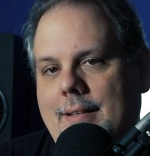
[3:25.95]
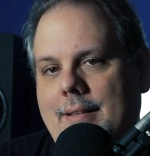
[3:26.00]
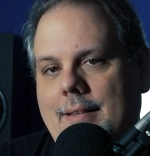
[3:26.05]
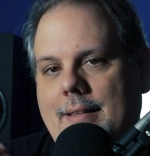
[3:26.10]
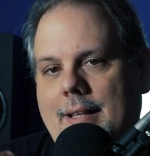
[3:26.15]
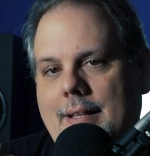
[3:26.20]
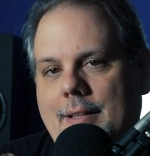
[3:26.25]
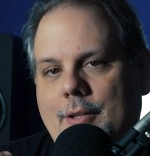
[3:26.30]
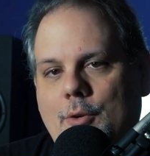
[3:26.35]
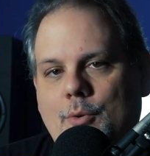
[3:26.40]

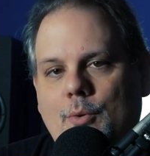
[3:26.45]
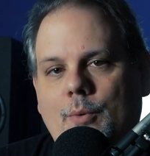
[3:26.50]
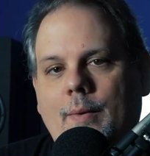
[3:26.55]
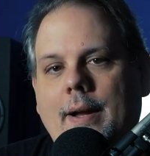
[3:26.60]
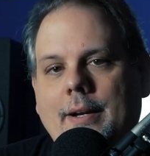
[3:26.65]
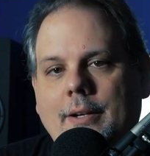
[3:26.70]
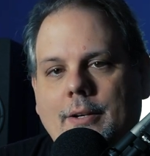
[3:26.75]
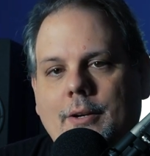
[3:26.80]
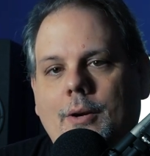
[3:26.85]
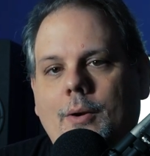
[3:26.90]
that the
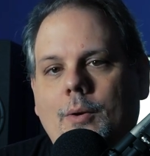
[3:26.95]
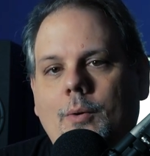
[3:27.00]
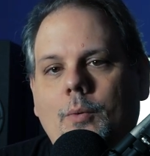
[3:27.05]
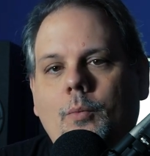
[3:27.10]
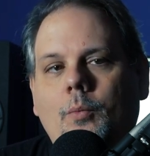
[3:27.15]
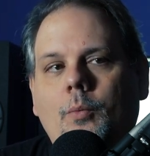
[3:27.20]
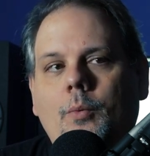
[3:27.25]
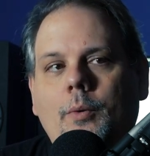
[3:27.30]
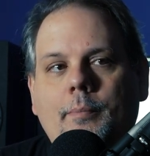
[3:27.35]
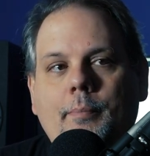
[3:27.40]
director
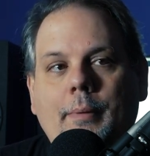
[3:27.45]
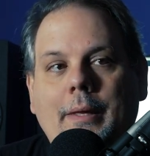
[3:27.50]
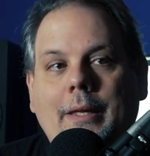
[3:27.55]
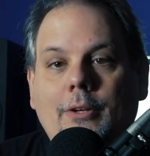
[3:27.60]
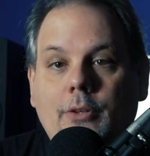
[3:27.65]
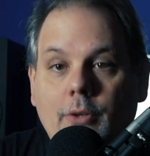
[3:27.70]
would be